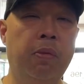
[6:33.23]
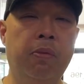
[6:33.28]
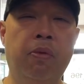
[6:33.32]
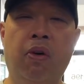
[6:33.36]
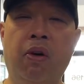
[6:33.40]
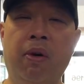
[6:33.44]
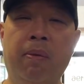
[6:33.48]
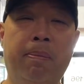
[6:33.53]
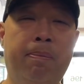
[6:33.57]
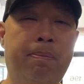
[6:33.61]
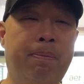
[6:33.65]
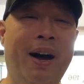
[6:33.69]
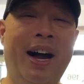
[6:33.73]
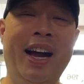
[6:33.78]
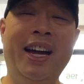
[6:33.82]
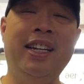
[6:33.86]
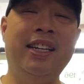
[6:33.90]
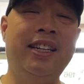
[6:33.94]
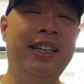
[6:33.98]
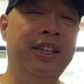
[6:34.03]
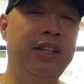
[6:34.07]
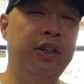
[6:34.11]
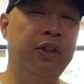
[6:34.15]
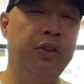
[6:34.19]
more
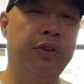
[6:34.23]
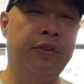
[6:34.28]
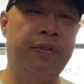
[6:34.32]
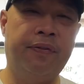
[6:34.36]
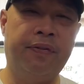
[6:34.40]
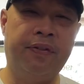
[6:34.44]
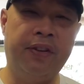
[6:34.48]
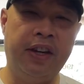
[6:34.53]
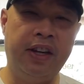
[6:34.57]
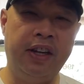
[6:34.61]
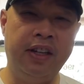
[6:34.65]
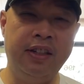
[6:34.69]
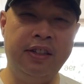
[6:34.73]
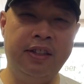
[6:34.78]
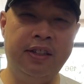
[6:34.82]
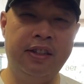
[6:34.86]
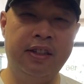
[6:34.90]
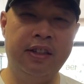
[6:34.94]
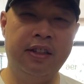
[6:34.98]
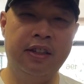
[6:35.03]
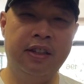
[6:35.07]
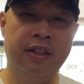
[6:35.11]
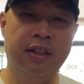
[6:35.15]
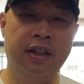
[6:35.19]
binding your
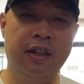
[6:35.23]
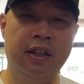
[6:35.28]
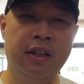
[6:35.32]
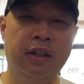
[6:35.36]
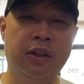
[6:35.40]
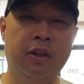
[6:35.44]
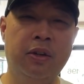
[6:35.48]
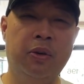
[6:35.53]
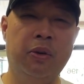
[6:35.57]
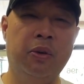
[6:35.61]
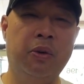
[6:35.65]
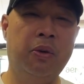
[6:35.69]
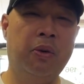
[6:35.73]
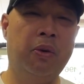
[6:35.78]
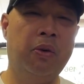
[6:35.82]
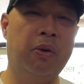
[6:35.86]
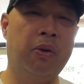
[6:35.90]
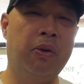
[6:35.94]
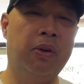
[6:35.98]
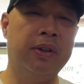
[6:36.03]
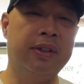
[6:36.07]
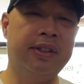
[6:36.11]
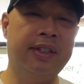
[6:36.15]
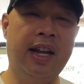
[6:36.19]
feet
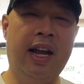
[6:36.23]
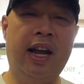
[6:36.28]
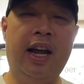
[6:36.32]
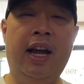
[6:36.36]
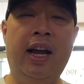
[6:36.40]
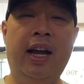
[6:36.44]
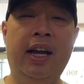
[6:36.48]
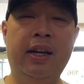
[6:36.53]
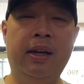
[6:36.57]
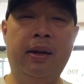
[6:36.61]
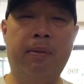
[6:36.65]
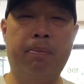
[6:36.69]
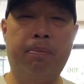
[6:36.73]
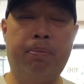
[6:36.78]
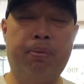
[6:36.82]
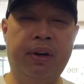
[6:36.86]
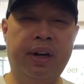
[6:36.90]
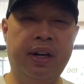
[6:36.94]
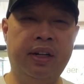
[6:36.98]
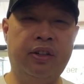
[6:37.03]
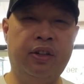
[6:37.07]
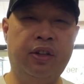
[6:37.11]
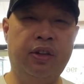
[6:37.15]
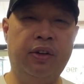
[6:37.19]
or tying a
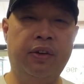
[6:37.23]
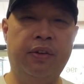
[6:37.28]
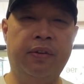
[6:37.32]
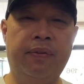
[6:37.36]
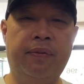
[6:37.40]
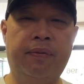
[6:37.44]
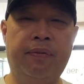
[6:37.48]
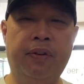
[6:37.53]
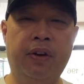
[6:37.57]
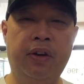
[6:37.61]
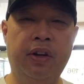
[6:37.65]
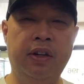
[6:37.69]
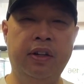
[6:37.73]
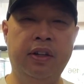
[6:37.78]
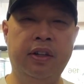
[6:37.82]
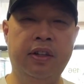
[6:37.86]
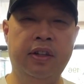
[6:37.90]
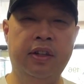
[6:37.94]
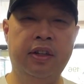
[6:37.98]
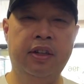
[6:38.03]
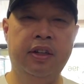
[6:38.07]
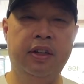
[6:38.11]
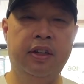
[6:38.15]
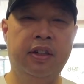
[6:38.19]
brick to your foot
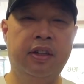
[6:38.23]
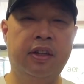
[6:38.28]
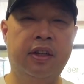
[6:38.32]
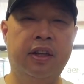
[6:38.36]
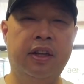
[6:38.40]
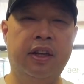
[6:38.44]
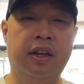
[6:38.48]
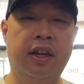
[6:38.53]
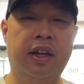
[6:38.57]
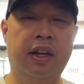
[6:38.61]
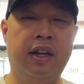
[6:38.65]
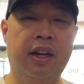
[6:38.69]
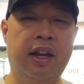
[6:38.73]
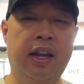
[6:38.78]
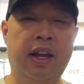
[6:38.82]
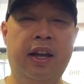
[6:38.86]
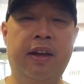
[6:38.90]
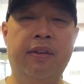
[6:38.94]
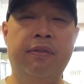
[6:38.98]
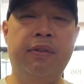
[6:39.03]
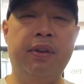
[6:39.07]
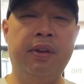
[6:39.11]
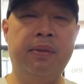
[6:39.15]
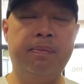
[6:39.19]
and
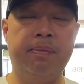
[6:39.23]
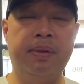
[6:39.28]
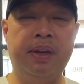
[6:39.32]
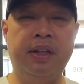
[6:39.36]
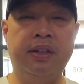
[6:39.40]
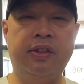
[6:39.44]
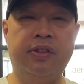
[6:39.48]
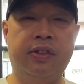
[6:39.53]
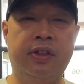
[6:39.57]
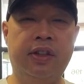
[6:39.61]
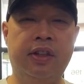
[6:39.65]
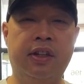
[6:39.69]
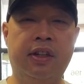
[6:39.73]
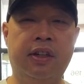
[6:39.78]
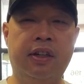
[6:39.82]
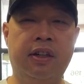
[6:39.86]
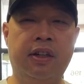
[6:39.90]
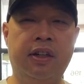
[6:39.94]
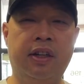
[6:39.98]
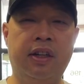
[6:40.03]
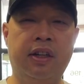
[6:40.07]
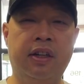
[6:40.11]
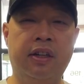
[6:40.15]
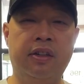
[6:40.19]
having
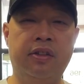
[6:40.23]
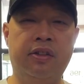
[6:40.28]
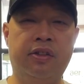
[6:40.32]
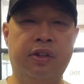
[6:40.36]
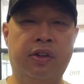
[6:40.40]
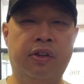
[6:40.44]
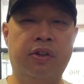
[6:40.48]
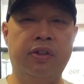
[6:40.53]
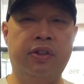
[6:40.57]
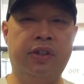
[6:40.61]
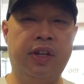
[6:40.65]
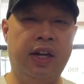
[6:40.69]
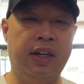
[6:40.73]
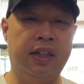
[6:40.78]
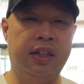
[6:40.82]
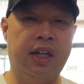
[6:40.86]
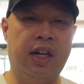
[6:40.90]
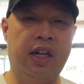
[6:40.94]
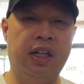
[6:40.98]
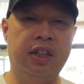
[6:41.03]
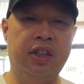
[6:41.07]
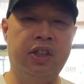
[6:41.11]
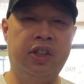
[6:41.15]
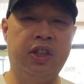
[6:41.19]
basically zero
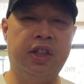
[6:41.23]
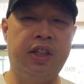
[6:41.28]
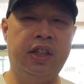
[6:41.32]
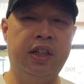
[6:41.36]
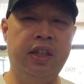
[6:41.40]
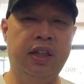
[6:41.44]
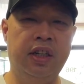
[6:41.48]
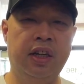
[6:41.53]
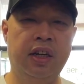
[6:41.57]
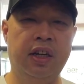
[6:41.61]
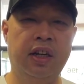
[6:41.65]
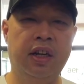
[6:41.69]
technology